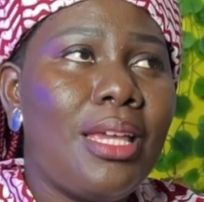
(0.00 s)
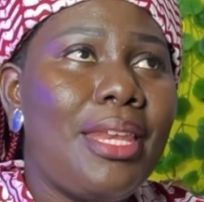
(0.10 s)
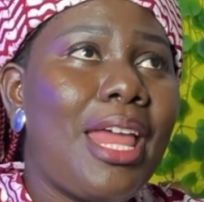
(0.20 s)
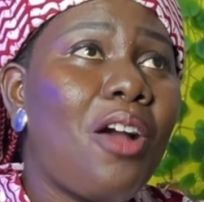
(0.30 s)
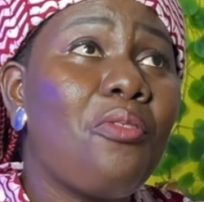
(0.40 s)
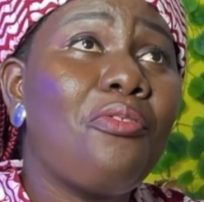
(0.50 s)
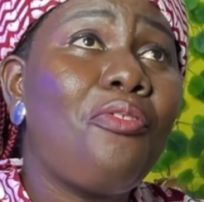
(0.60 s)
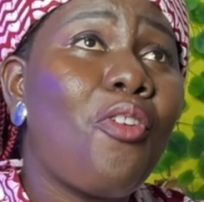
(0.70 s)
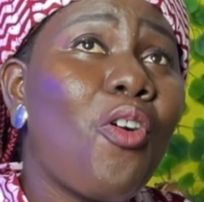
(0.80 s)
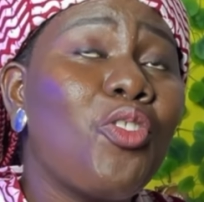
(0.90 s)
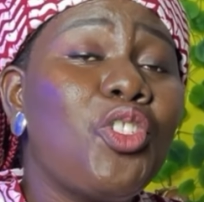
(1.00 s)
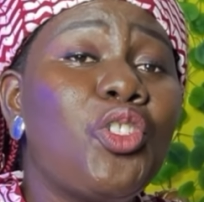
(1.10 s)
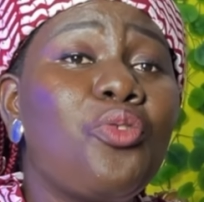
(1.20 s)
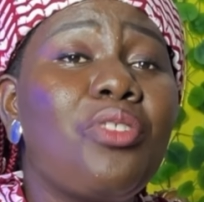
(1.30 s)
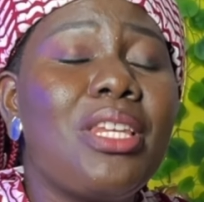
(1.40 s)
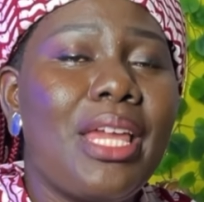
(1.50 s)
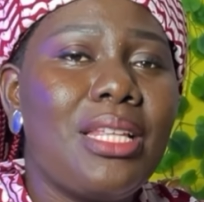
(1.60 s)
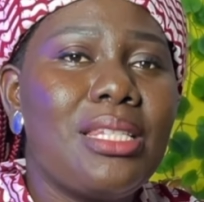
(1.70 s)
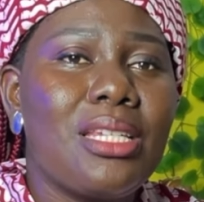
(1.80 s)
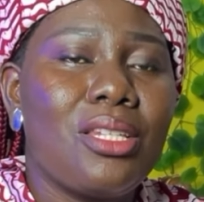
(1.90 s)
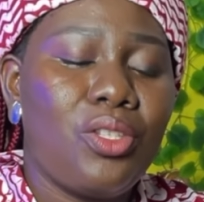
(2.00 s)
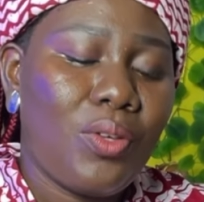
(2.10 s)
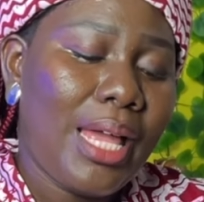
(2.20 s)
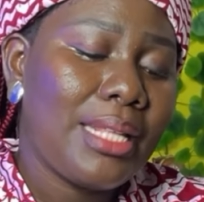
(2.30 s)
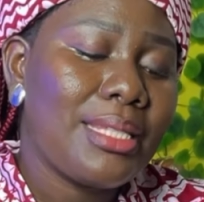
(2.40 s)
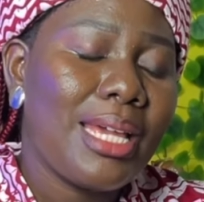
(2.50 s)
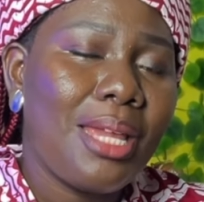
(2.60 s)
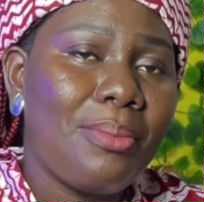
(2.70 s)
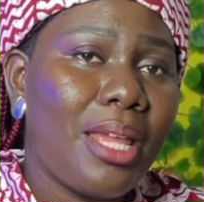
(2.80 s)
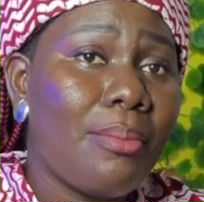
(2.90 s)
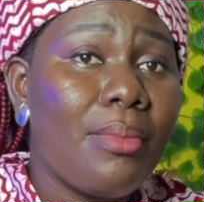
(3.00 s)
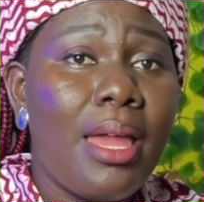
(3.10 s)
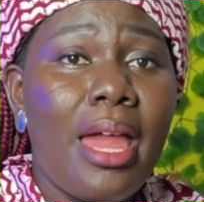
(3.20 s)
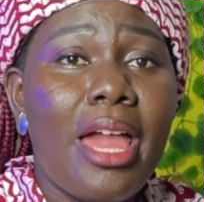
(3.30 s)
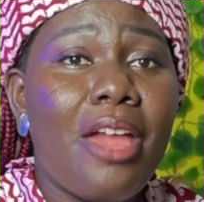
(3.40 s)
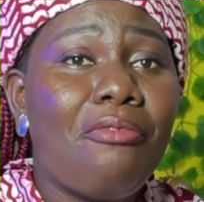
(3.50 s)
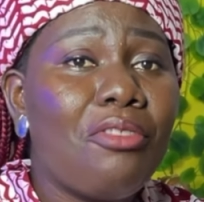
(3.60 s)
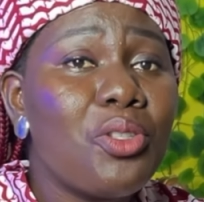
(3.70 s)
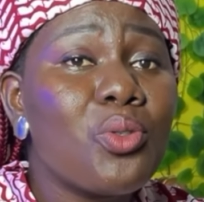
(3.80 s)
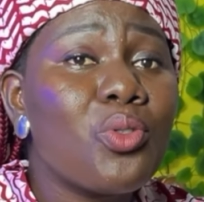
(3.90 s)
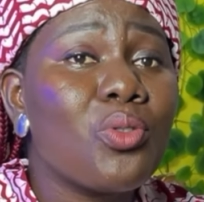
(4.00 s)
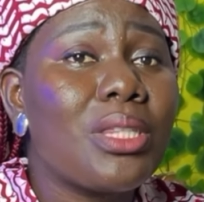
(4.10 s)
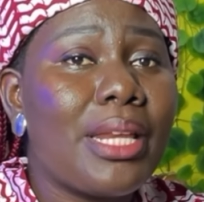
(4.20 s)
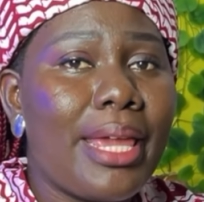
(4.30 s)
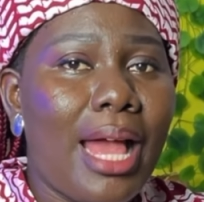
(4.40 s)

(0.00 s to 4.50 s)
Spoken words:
Now, for urinating, you can time them every 2 to 3